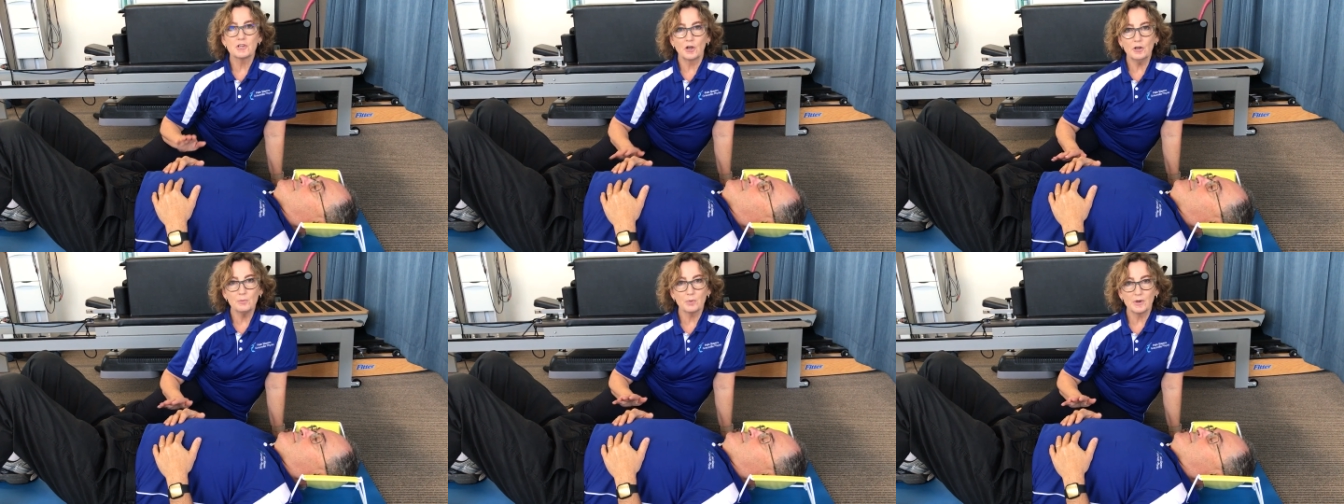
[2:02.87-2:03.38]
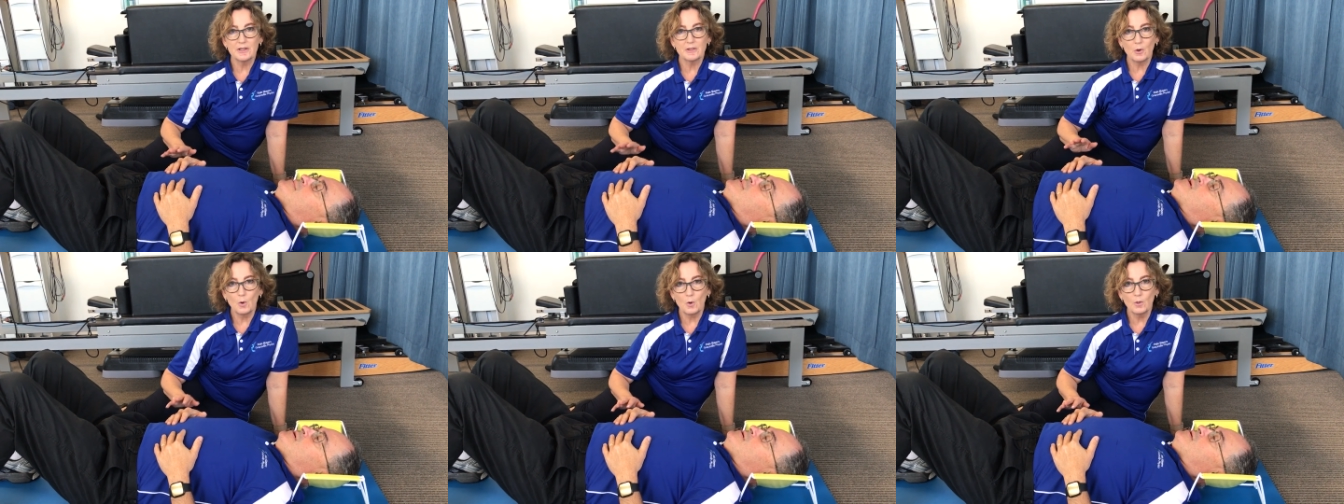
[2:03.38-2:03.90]
don't breathe
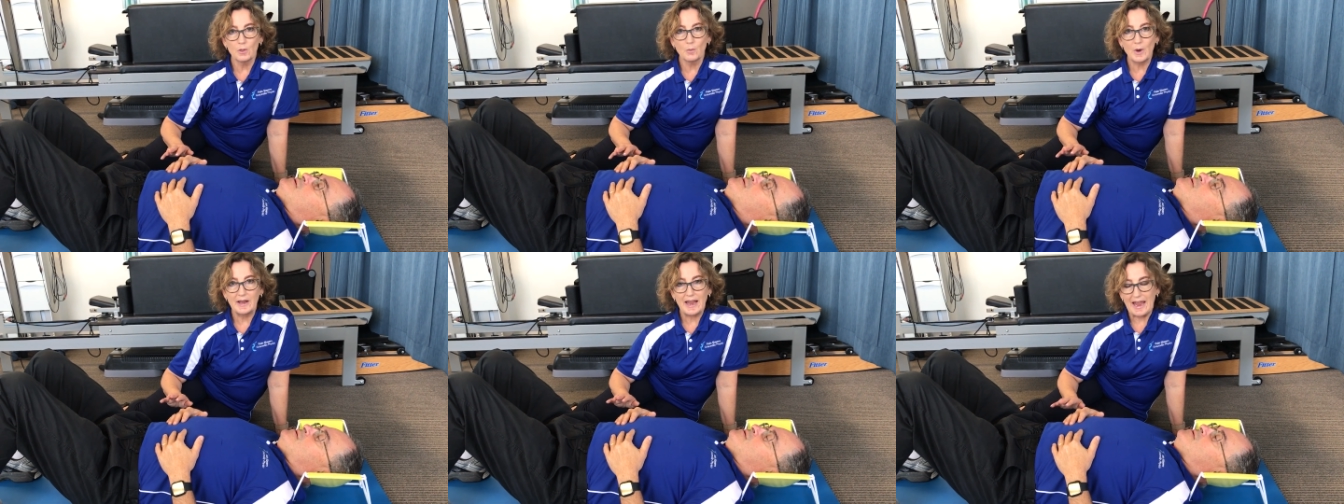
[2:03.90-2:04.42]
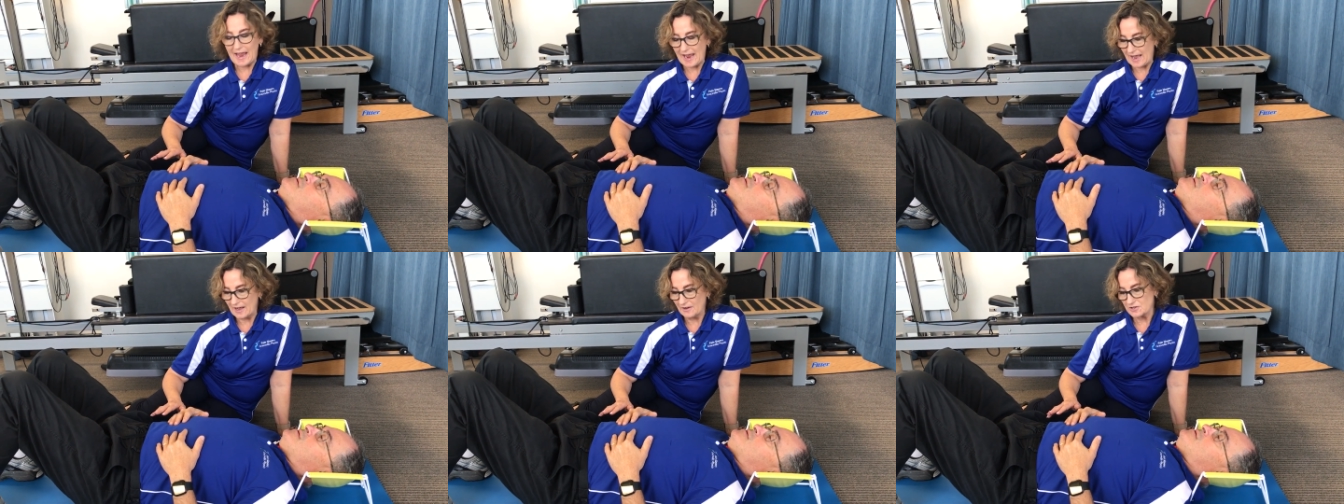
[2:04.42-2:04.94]
all the way
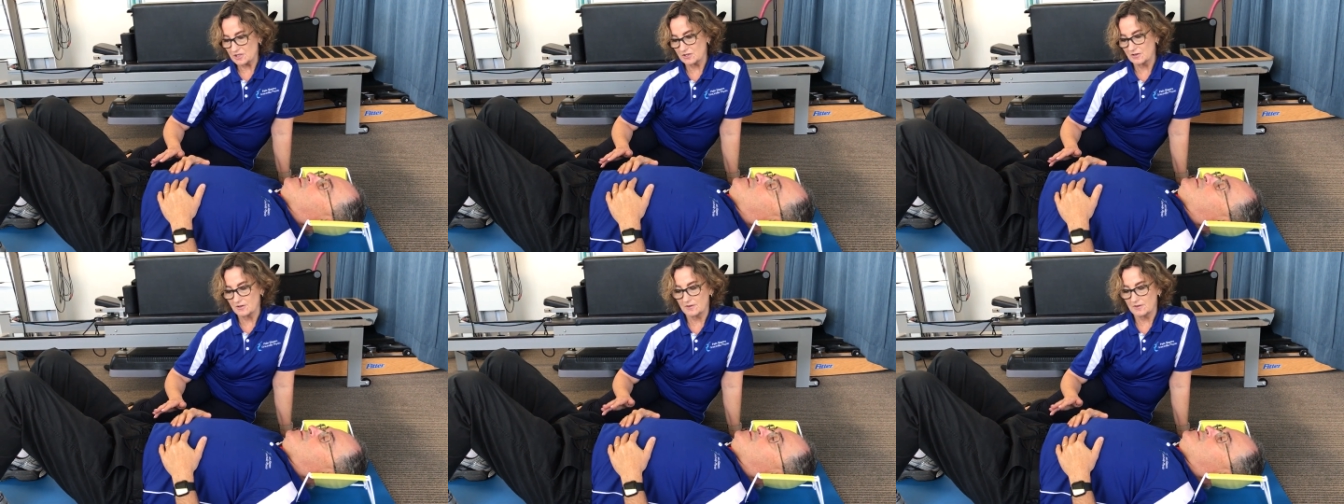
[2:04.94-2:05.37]
out,